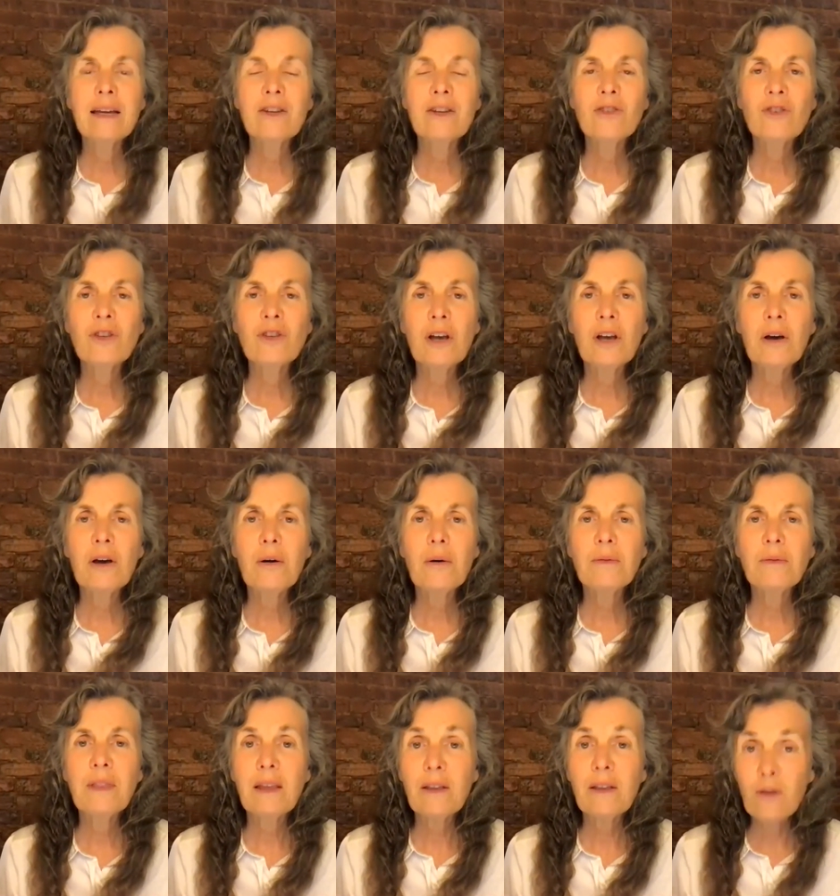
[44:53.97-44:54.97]

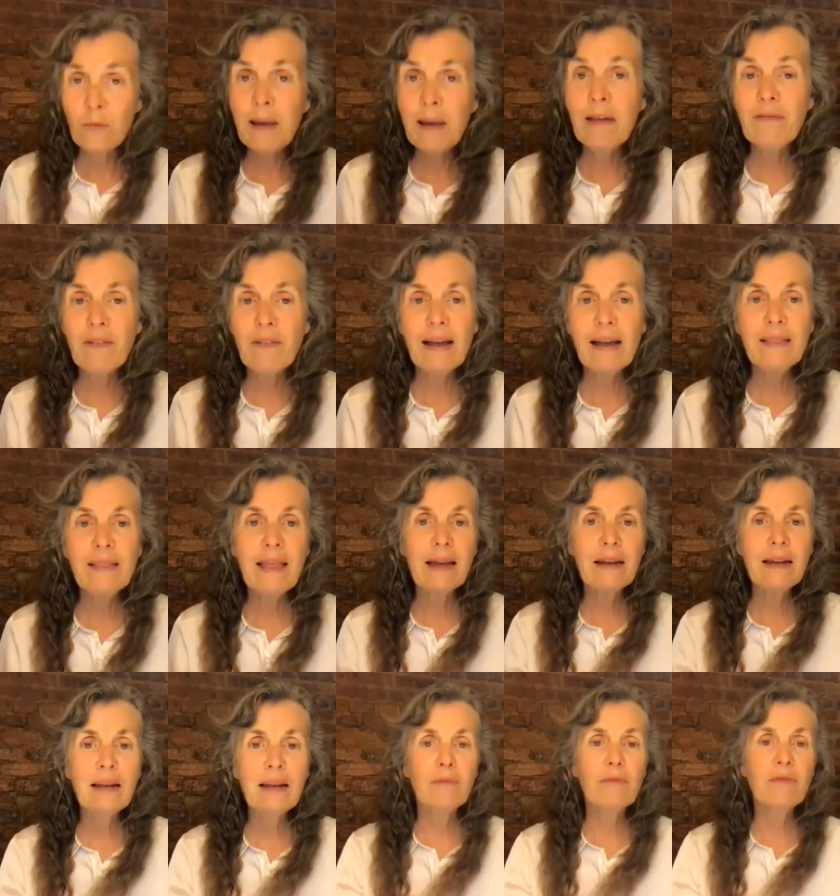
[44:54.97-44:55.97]
so you may find
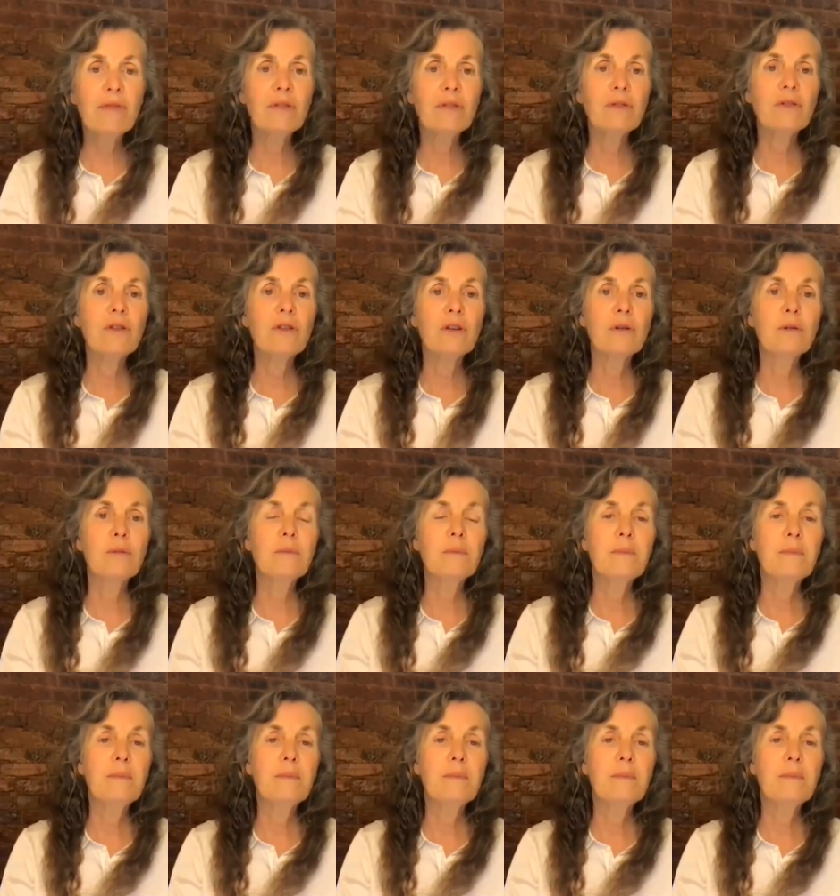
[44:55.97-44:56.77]
that helpful too